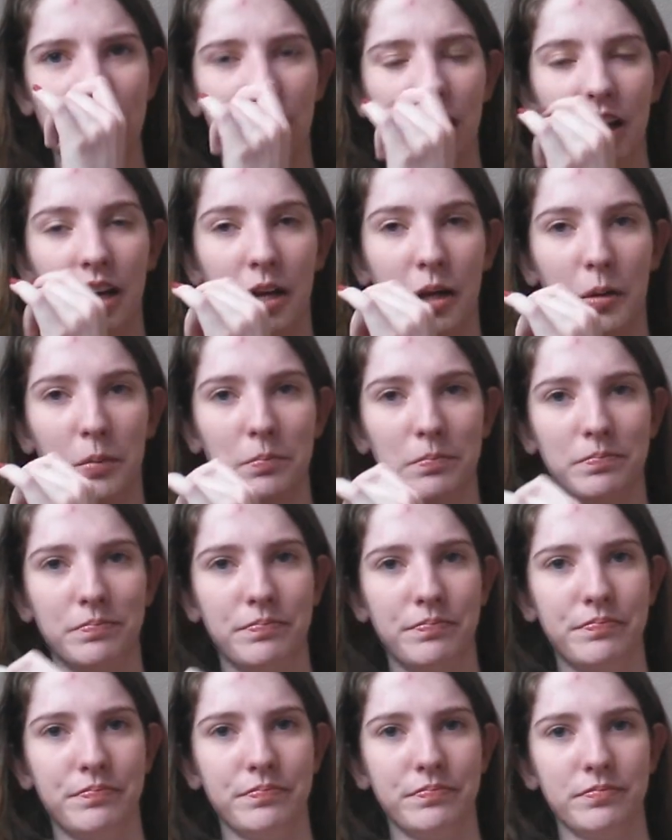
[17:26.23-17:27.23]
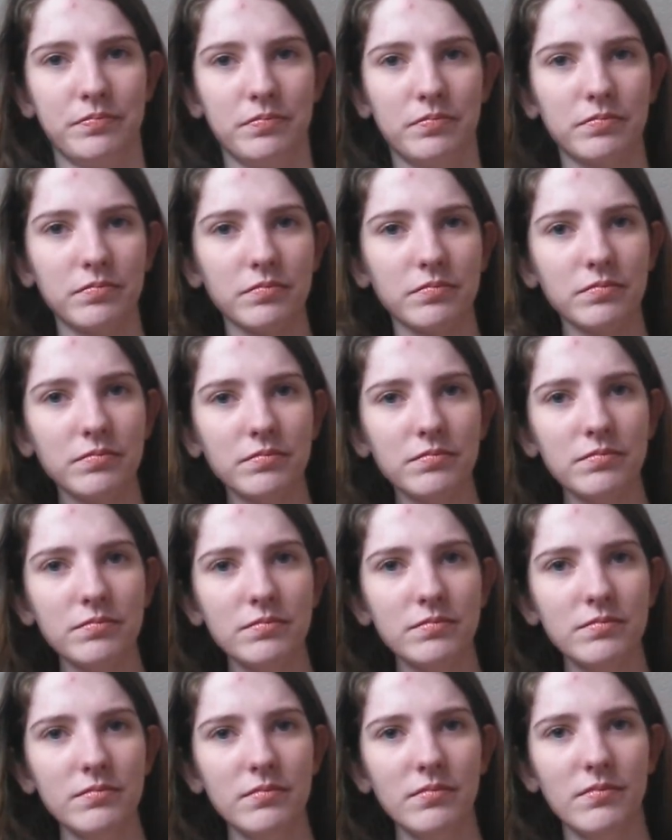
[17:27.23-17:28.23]
And
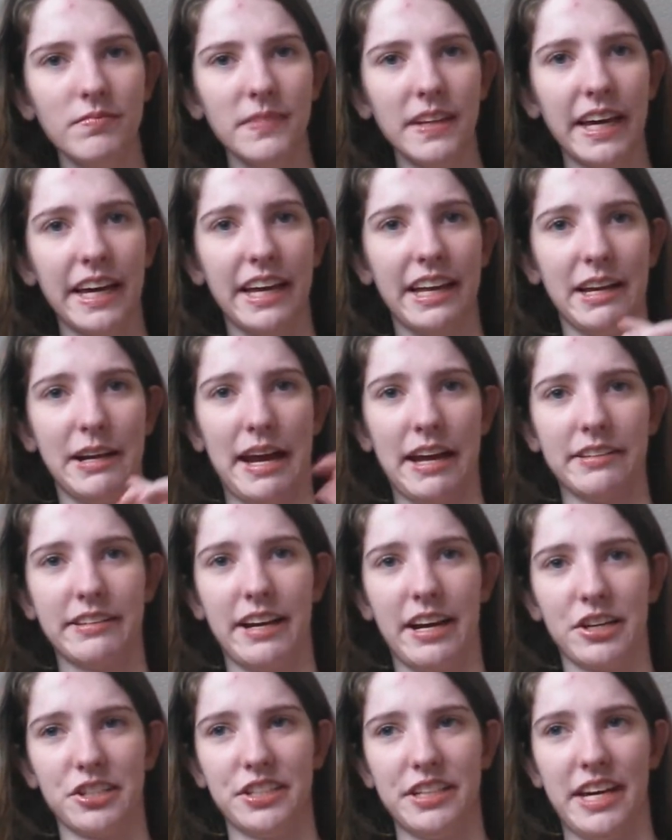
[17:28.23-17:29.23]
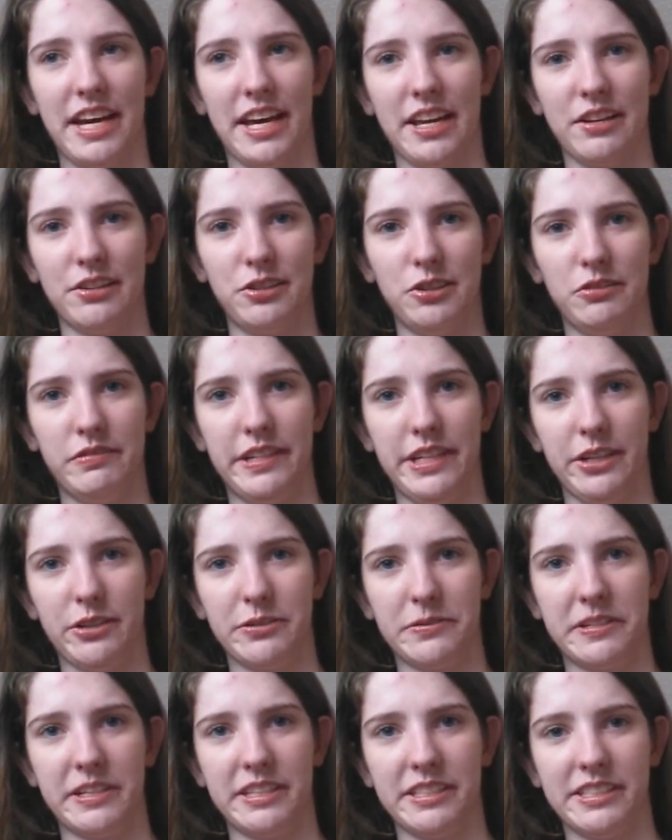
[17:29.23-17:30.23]
I have to actually edit 2
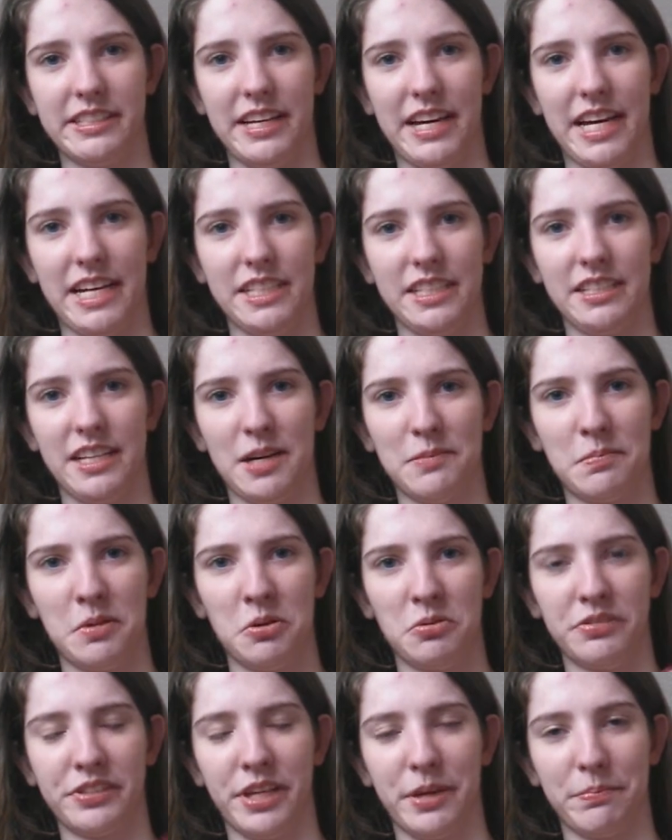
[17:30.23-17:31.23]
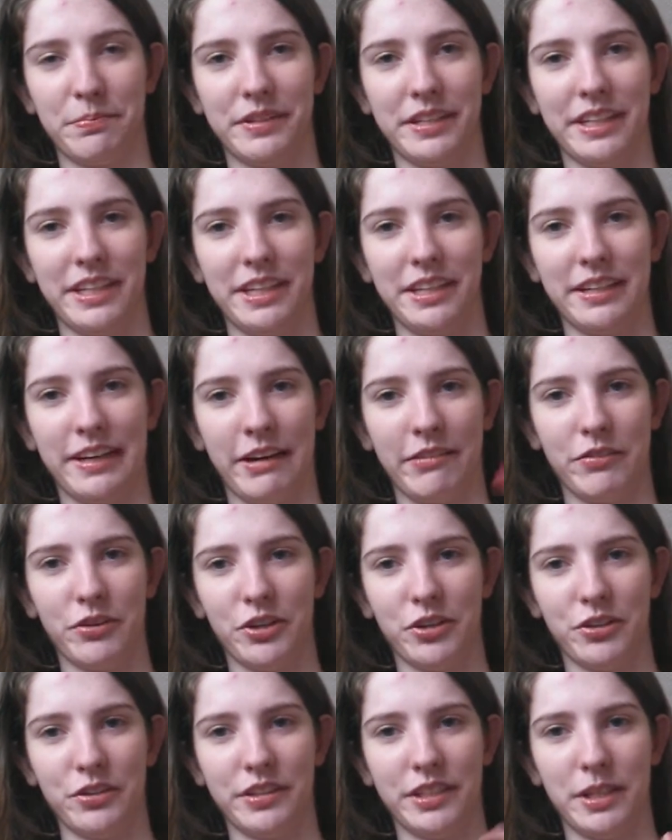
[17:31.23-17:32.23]
videos because I did not post up the
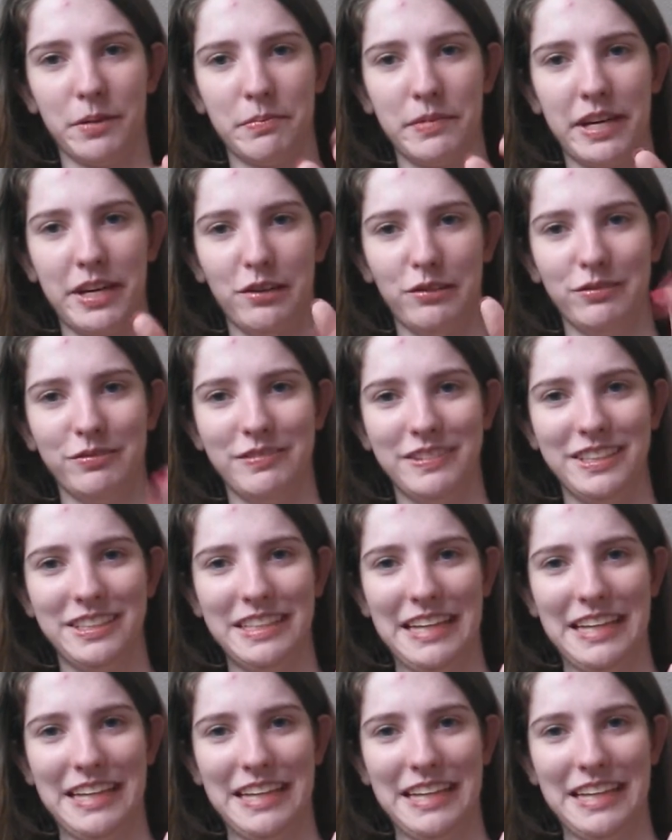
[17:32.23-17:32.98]
cover thumbnail.